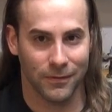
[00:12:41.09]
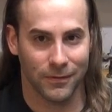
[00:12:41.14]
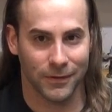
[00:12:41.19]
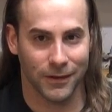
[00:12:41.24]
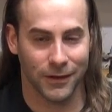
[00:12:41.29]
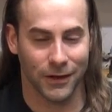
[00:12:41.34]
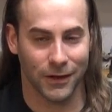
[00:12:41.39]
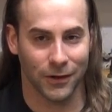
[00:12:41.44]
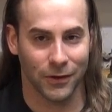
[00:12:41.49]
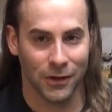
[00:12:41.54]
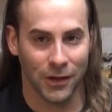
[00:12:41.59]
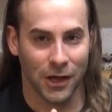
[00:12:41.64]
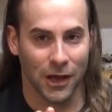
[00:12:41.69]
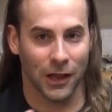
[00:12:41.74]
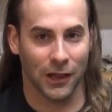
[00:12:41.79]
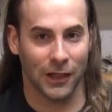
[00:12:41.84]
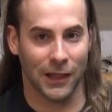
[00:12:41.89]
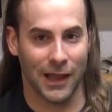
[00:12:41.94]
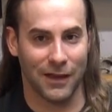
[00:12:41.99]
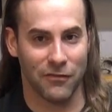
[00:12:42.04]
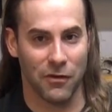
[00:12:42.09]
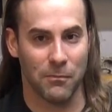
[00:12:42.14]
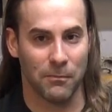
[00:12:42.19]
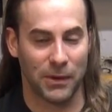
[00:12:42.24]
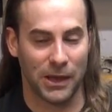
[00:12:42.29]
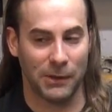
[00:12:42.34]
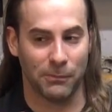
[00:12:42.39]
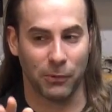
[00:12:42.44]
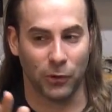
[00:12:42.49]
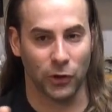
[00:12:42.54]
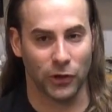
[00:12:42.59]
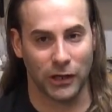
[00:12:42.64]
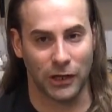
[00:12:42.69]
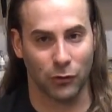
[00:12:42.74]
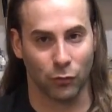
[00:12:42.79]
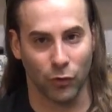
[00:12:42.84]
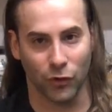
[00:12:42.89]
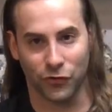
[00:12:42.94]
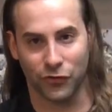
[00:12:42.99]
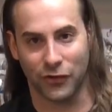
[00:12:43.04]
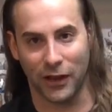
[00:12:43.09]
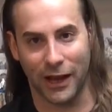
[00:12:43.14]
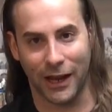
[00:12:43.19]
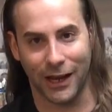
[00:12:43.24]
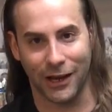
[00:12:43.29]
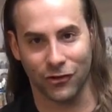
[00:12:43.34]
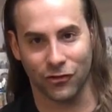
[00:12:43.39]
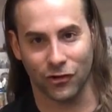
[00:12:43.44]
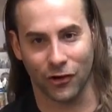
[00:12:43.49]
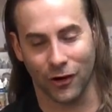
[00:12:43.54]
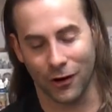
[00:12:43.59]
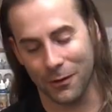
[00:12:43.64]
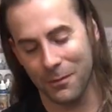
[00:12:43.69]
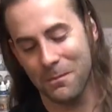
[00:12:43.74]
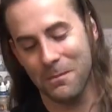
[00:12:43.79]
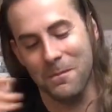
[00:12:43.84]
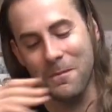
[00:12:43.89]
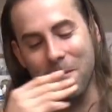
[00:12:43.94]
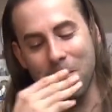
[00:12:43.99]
You know, 11 people equals danger.